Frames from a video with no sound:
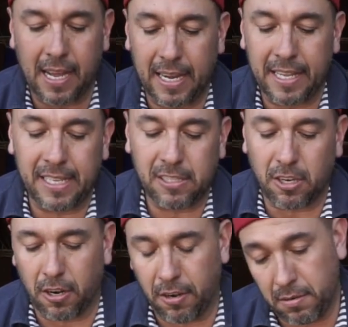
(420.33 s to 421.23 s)
and these
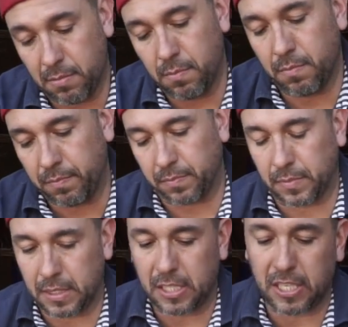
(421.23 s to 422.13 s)
are,
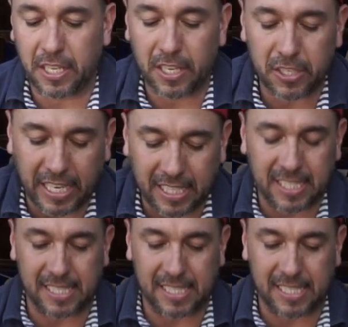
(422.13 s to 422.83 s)
as you guys can